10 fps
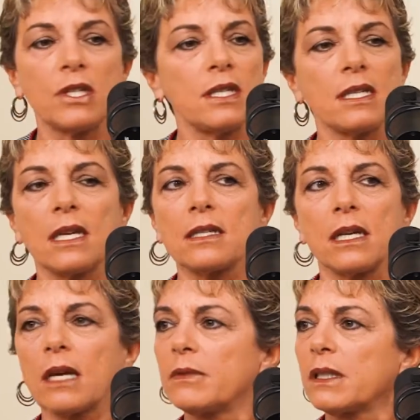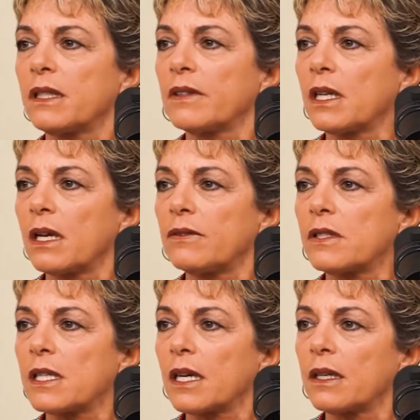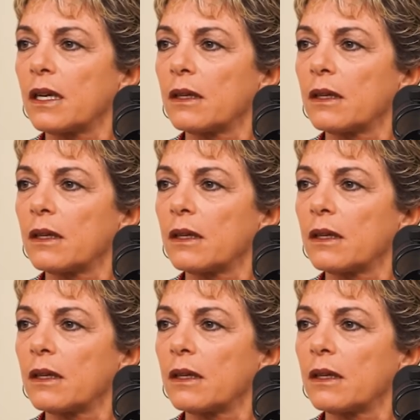She says it. I believe it. I have to tell you.